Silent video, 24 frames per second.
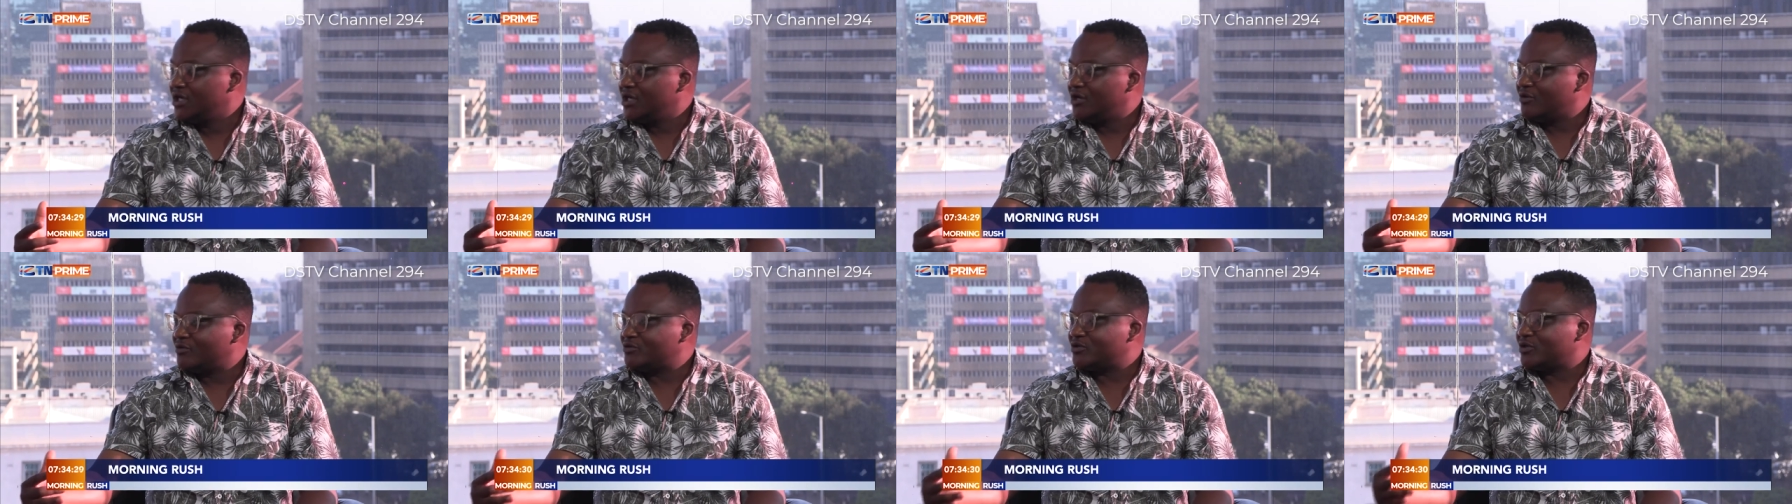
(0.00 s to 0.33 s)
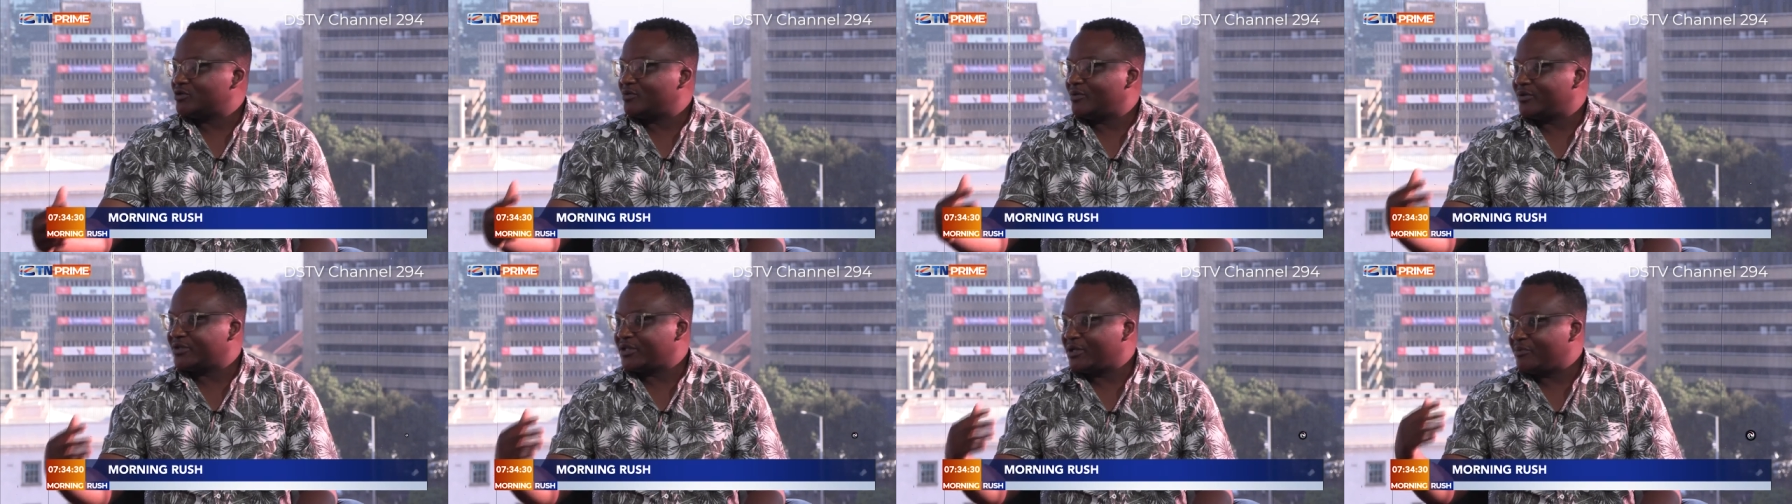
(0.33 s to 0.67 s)
We're talking
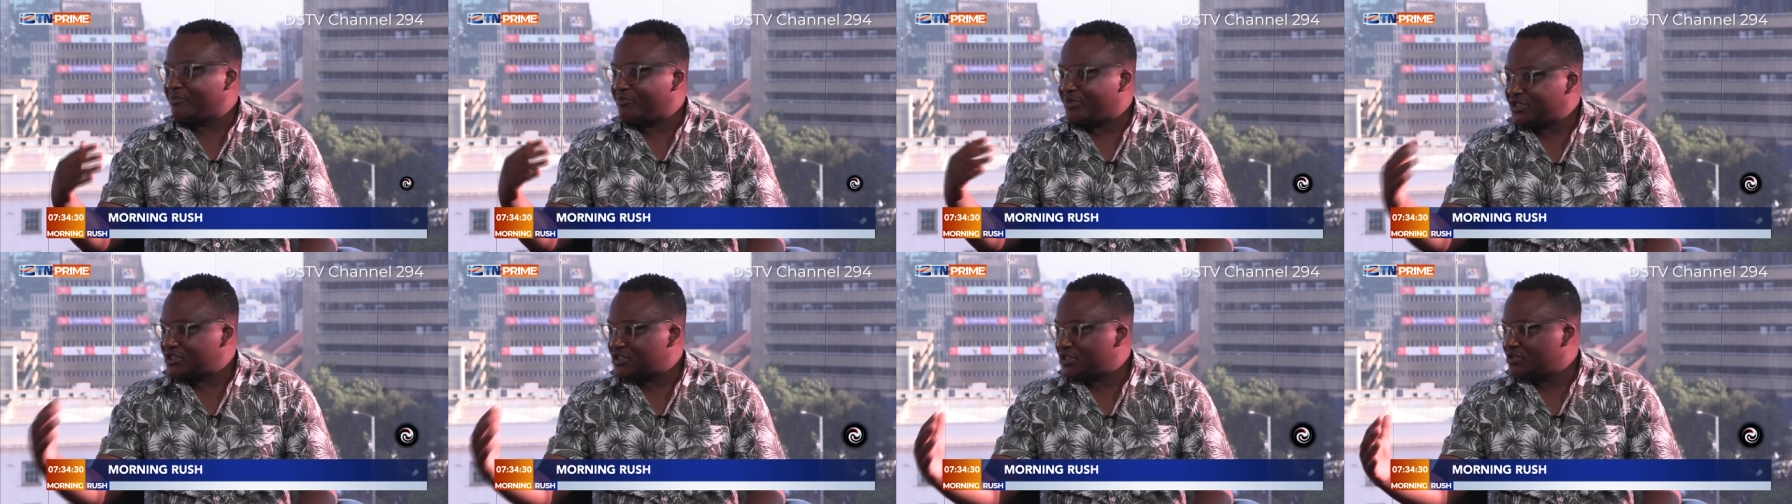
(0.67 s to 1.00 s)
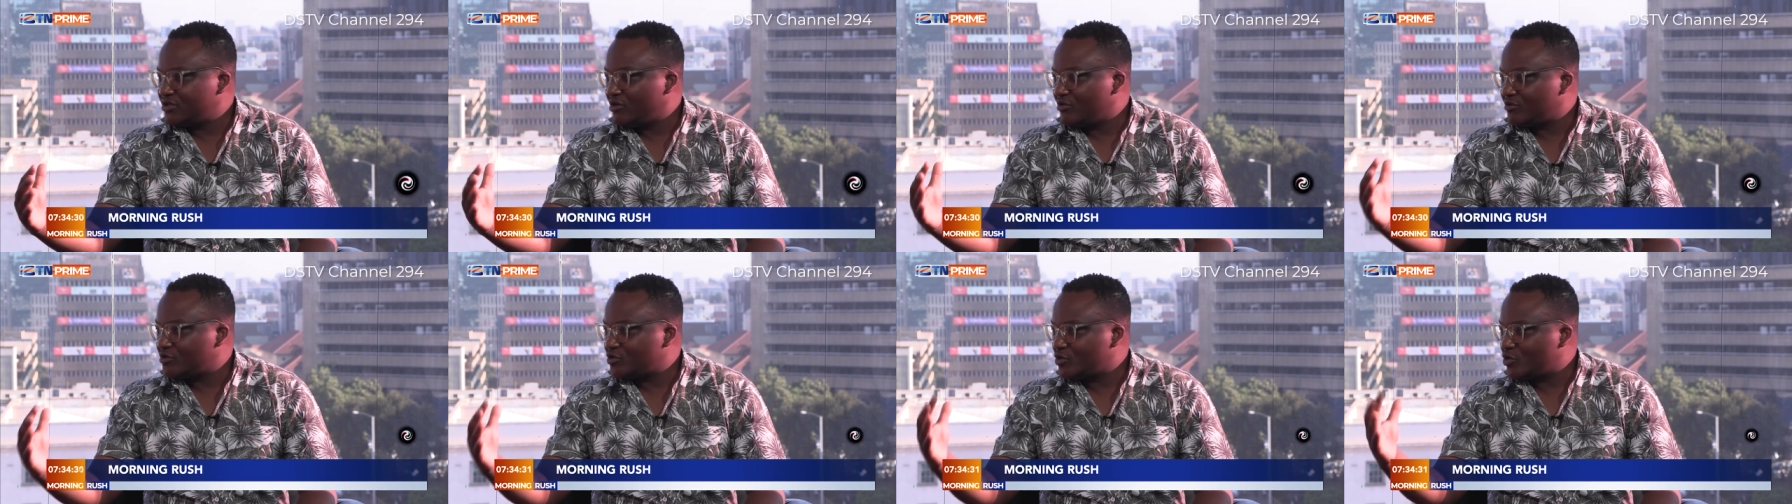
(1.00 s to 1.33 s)
about the
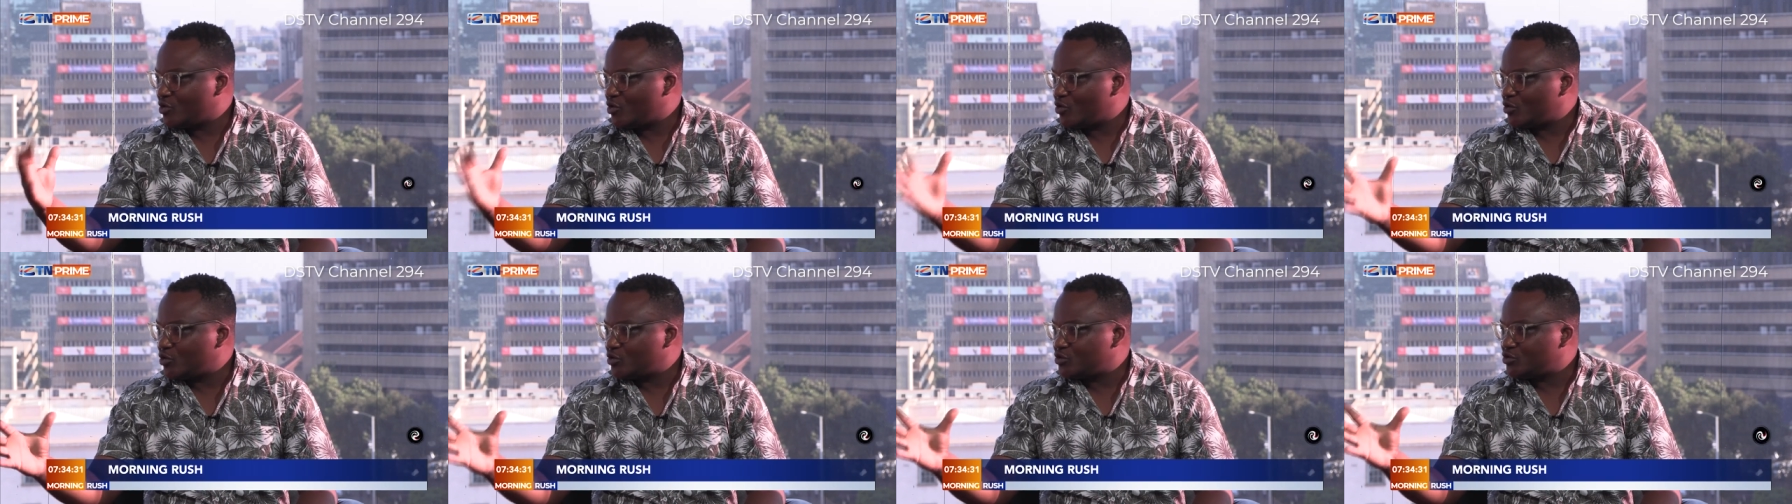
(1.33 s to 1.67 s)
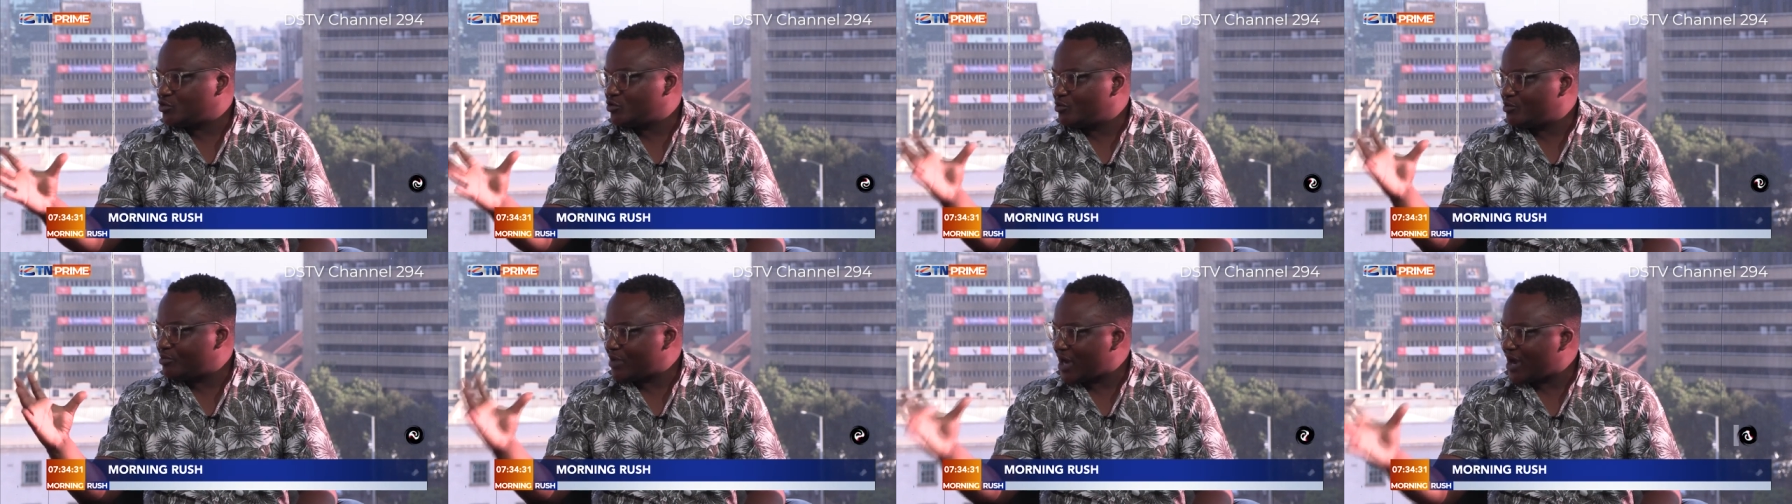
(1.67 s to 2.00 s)
ambition or to go
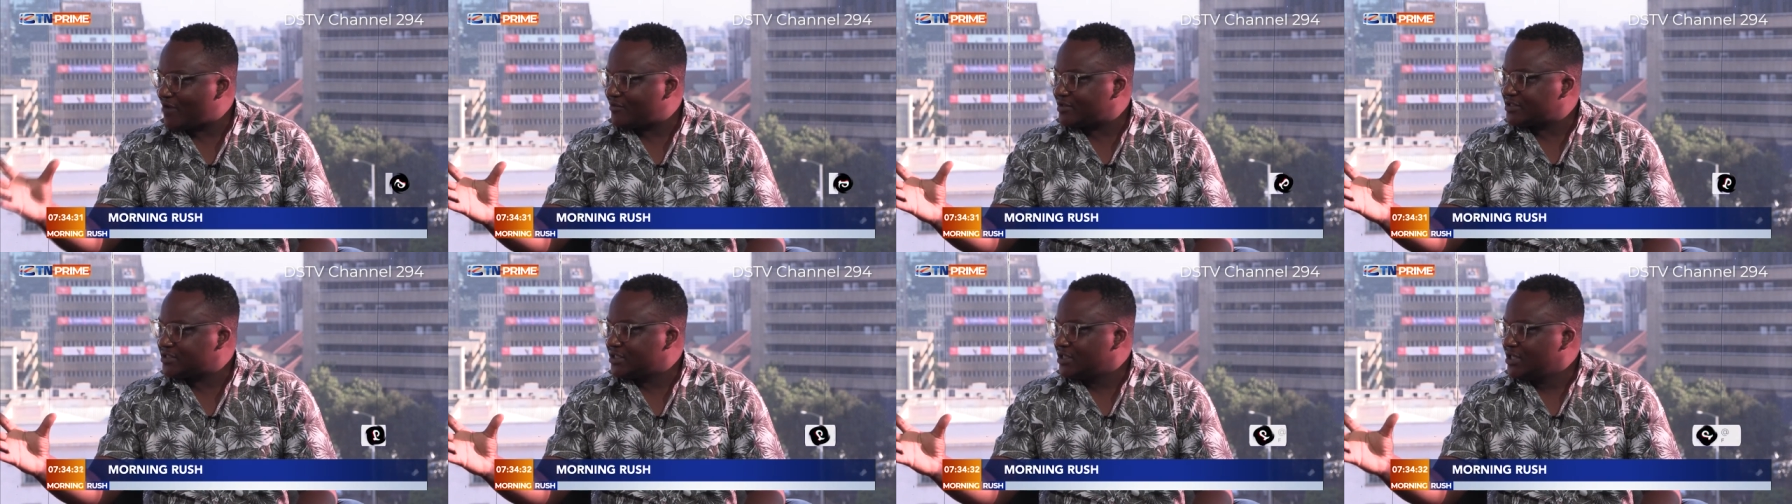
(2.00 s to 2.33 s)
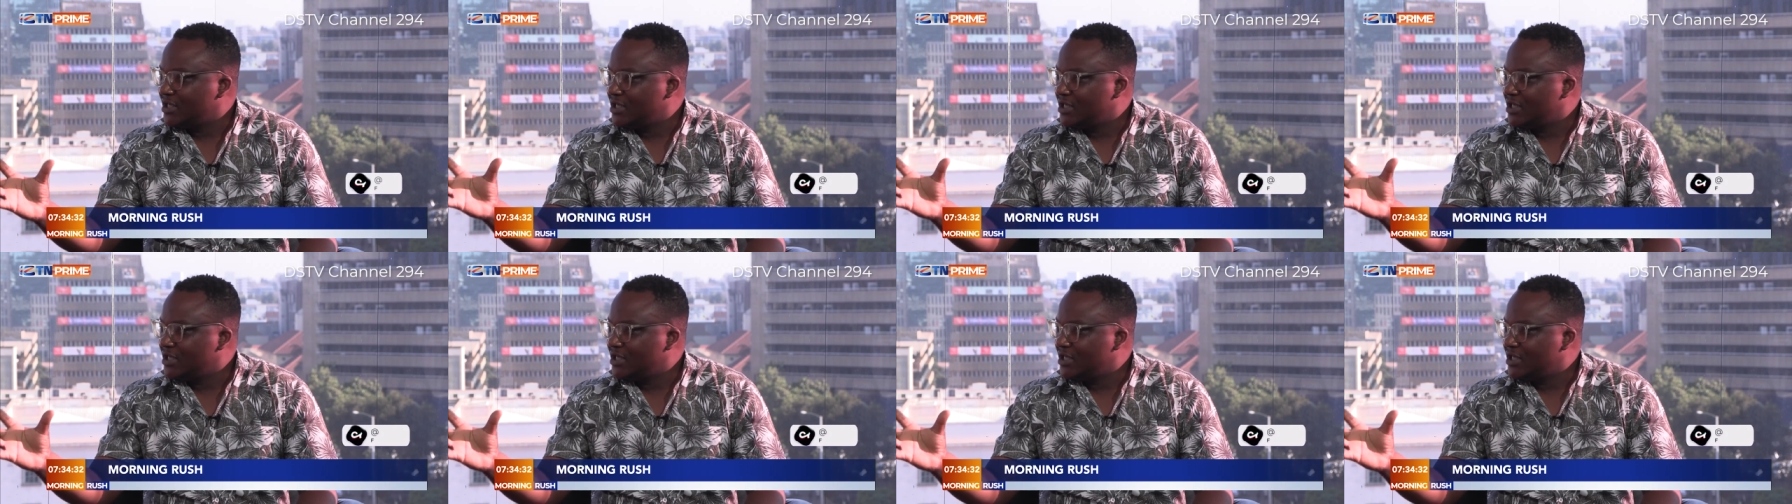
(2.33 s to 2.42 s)
to Paris.